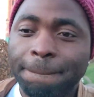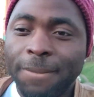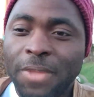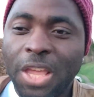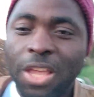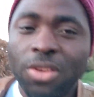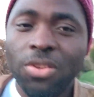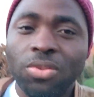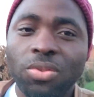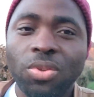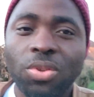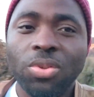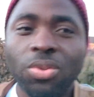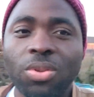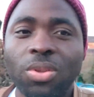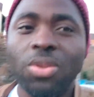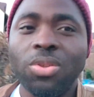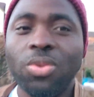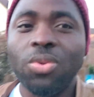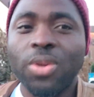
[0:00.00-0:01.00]
Then
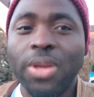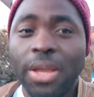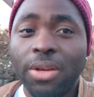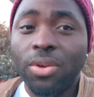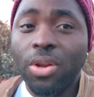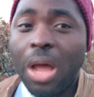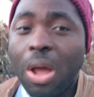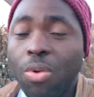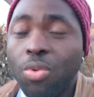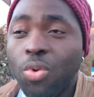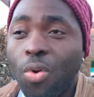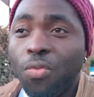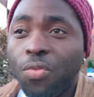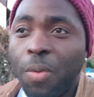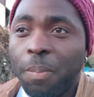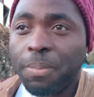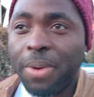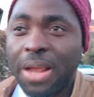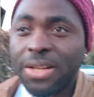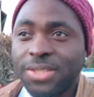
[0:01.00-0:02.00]
you can now go
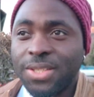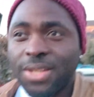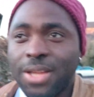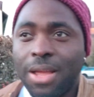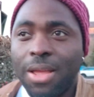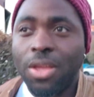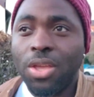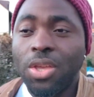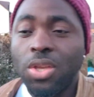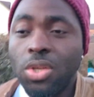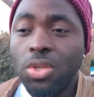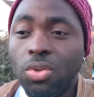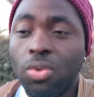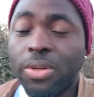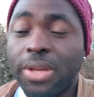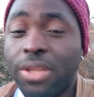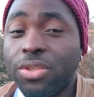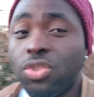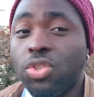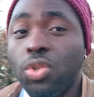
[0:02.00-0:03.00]
for practical.
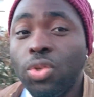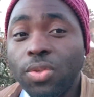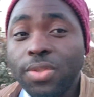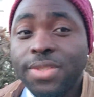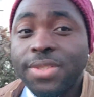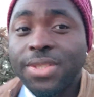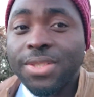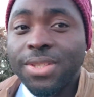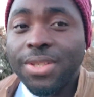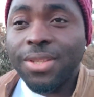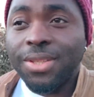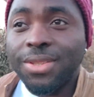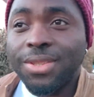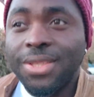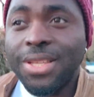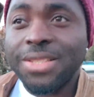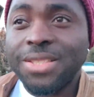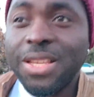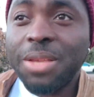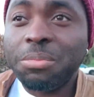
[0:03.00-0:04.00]
You can choose
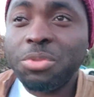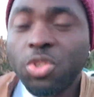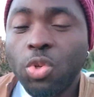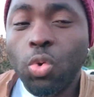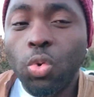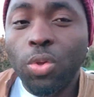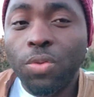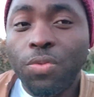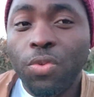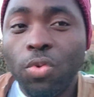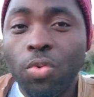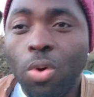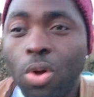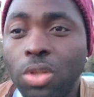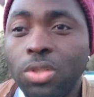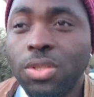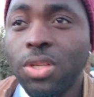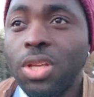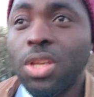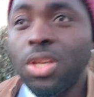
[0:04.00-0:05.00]
the same school if you
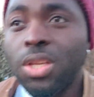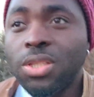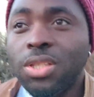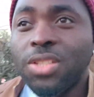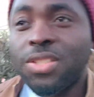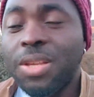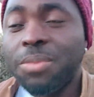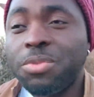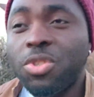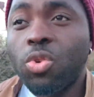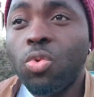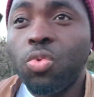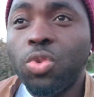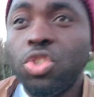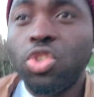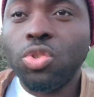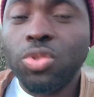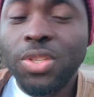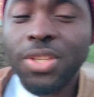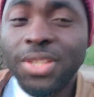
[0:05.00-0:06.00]
want, the same school
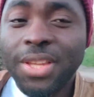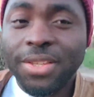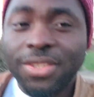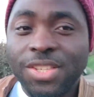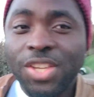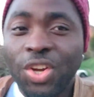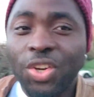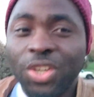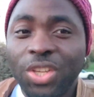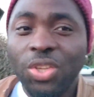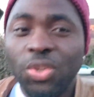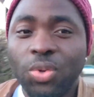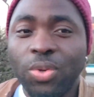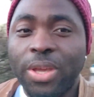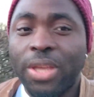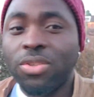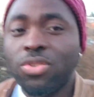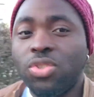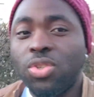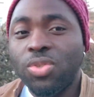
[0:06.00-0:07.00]
which you did the theory. You
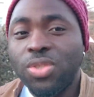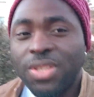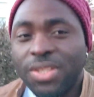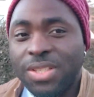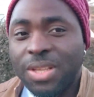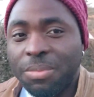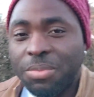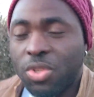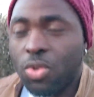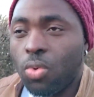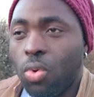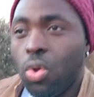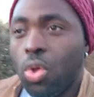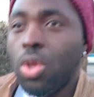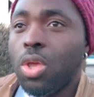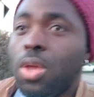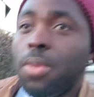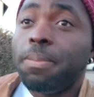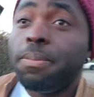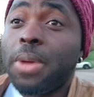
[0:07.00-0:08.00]
can choose the same school
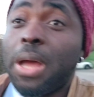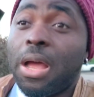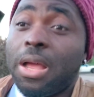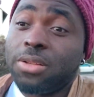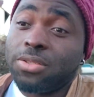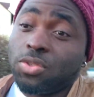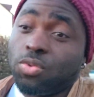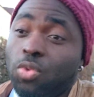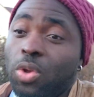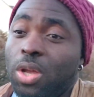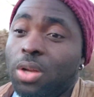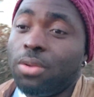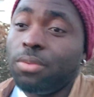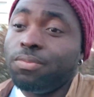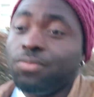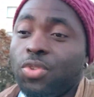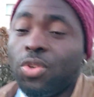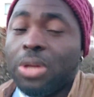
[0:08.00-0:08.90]
as well.